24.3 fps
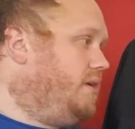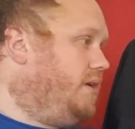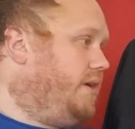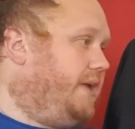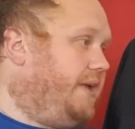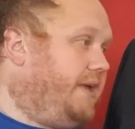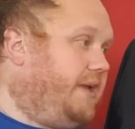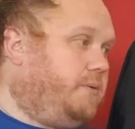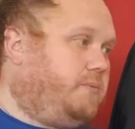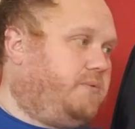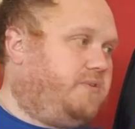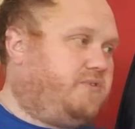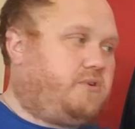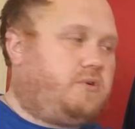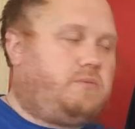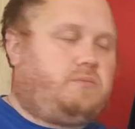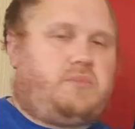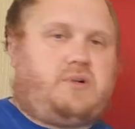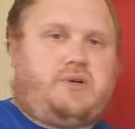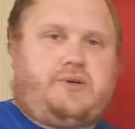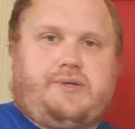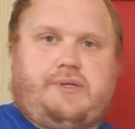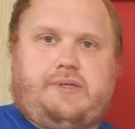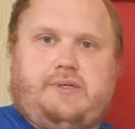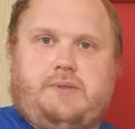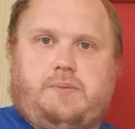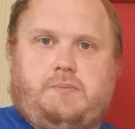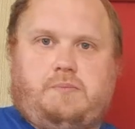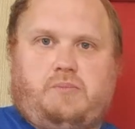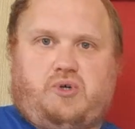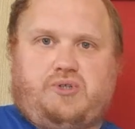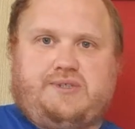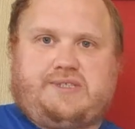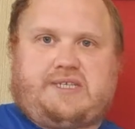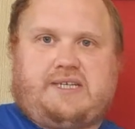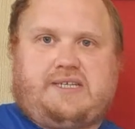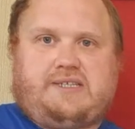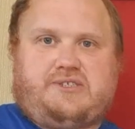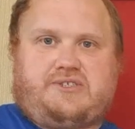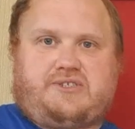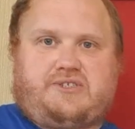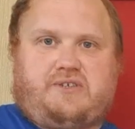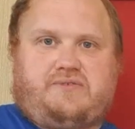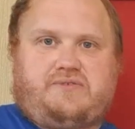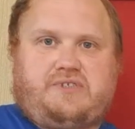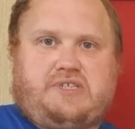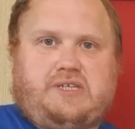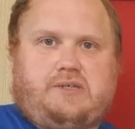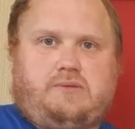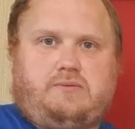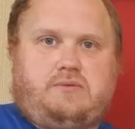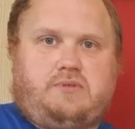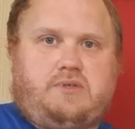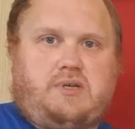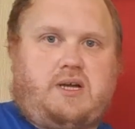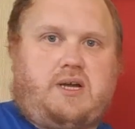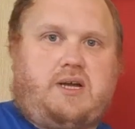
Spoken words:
here we've got my Montaigne soft shell.